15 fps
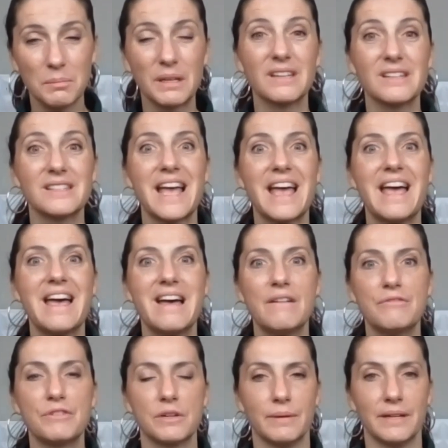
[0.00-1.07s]
Because
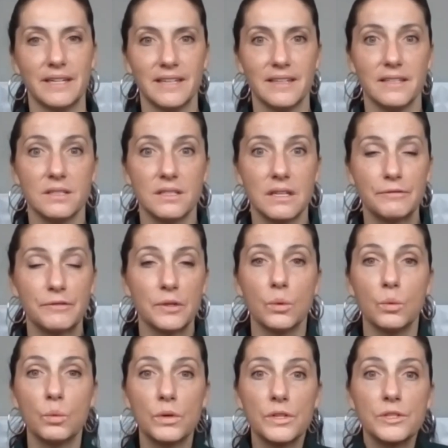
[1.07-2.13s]
everybody is different.
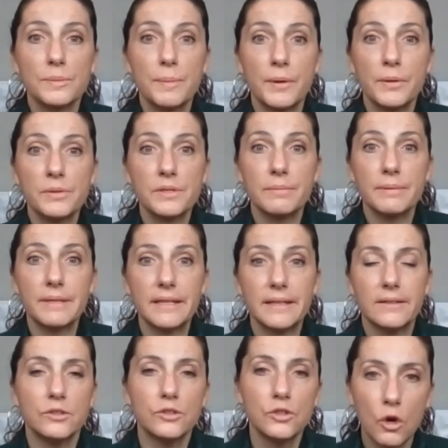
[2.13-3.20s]
We're supposed to be.
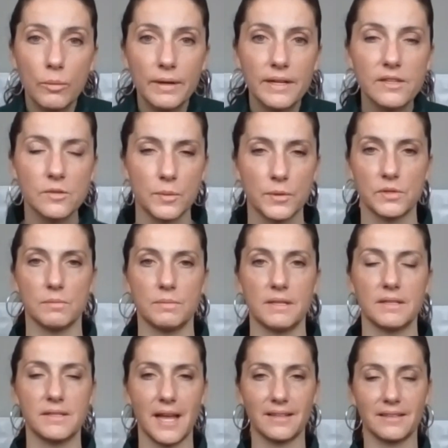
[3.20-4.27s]
Nobody's supposed to be
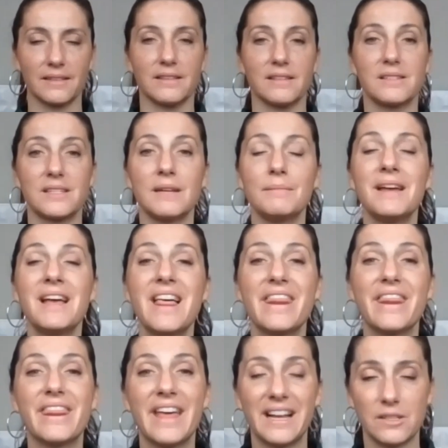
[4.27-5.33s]
exactly the same.
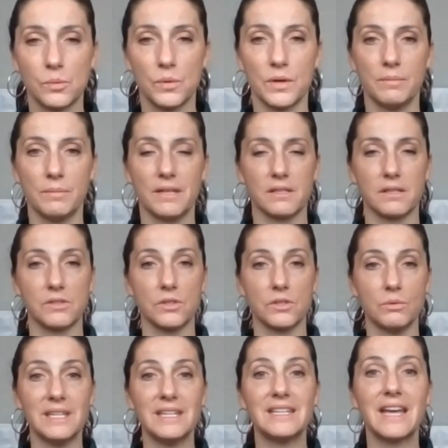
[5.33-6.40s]
That's what makes us
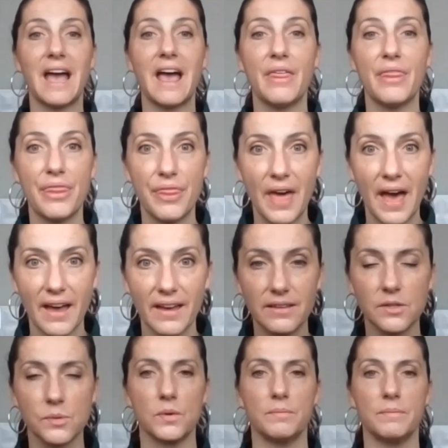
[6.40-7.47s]
unique, and that
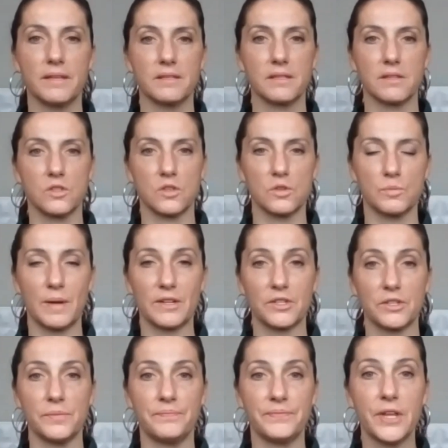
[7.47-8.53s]
is what makes us so
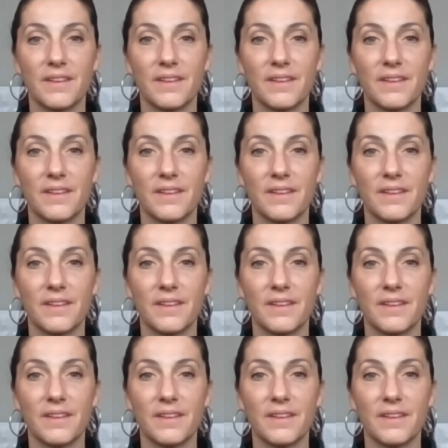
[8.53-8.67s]
special.